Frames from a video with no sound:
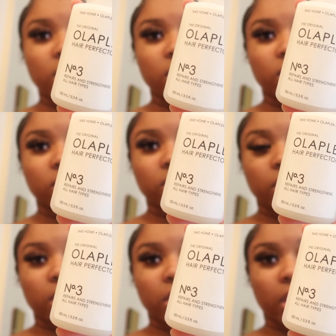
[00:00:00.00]
This is
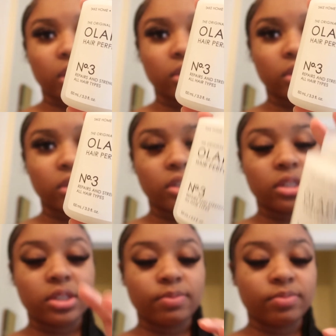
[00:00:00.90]
how that
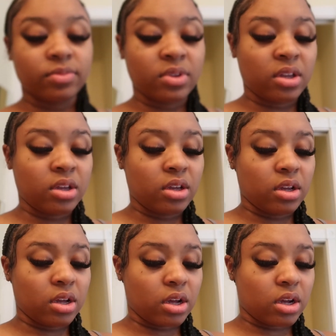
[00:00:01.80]
looks.
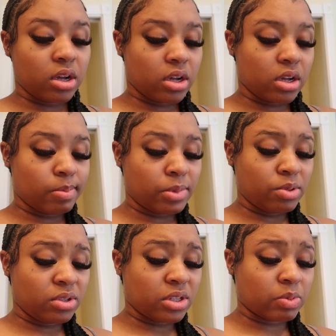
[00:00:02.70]

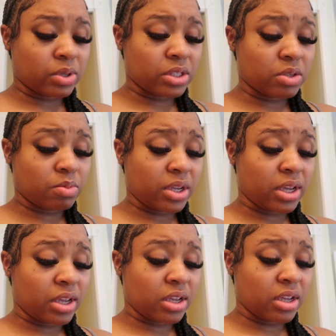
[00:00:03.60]
Use this once a
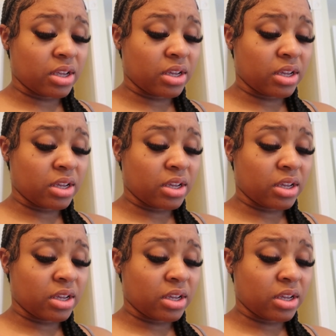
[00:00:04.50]
week.